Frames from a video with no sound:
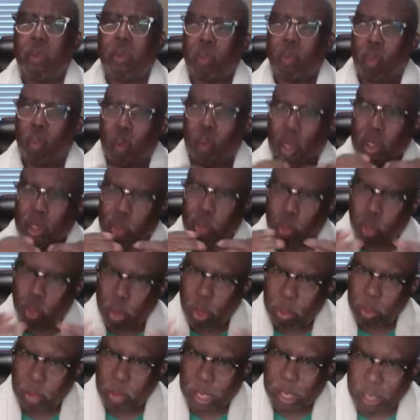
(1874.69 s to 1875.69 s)
Once
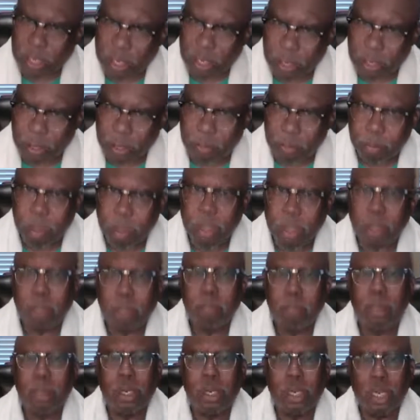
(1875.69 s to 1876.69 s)
we become
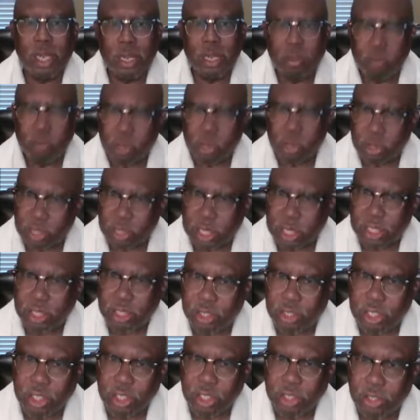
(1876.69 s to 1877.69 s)
believers in
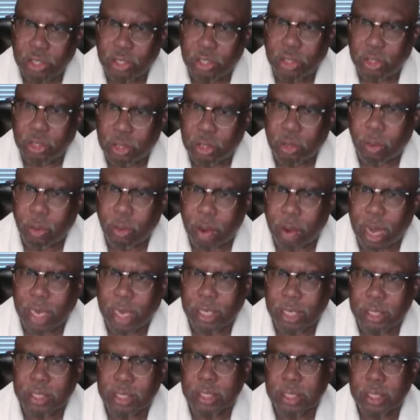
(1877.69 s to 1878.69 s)
Jesus
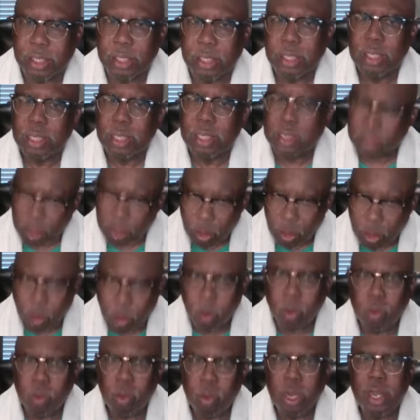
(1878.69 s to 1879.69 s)
Christ,
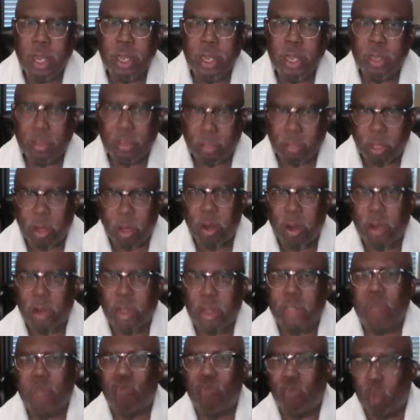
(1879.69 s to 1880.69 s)
go read
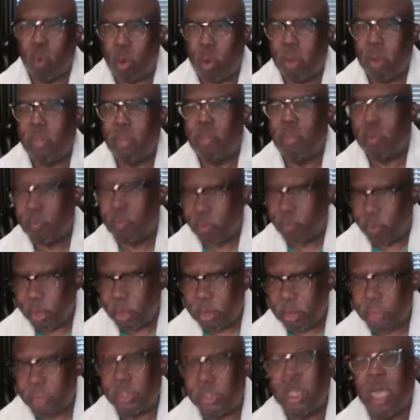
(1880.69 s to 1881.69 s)
third, fourth, and
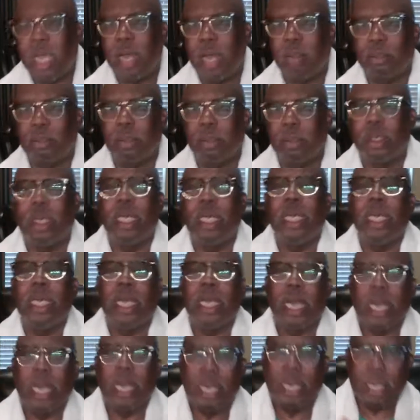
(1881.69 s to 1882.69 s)
fifth chapter,
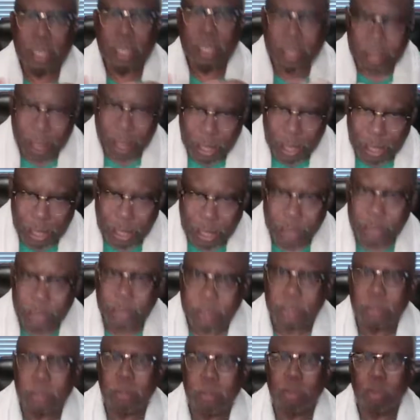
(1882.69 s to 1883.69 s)
and it
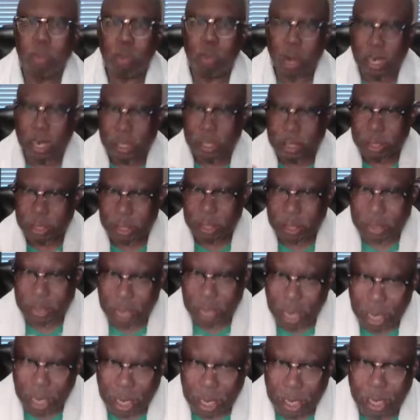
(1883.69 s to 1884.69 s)
tells you, breaks it
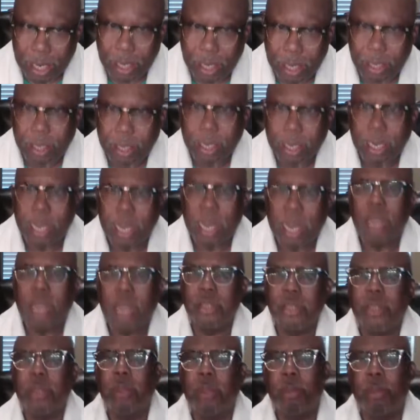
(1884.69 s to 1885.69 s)
down, how
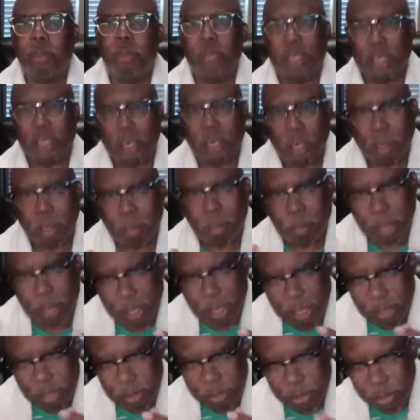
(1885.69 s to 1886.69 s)
you become
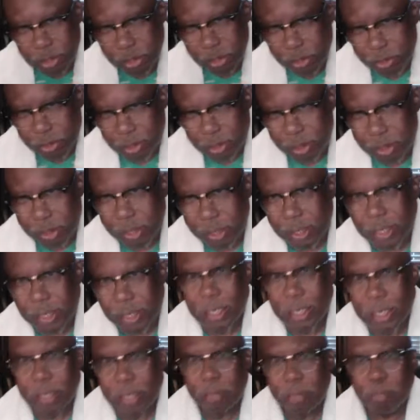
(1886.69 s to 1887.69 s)
into the
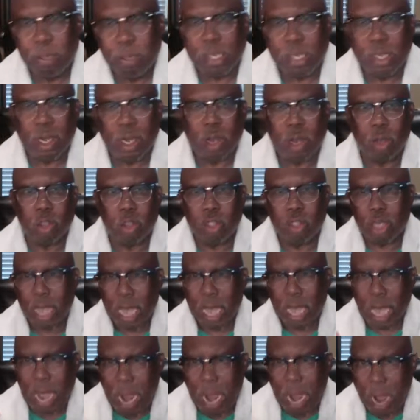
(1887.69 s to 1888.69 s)
because
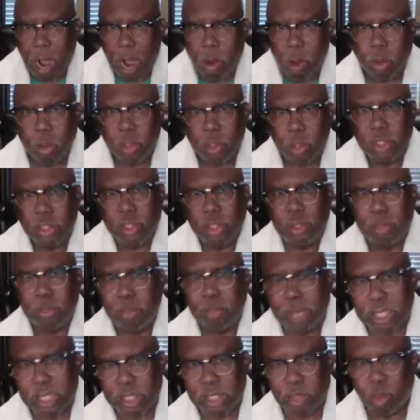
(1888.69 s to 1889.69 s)
ours is
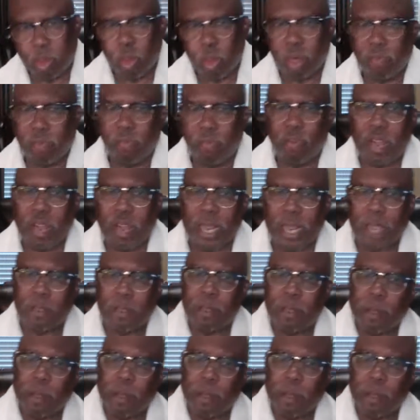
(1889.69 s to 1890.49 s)
mixed with faith.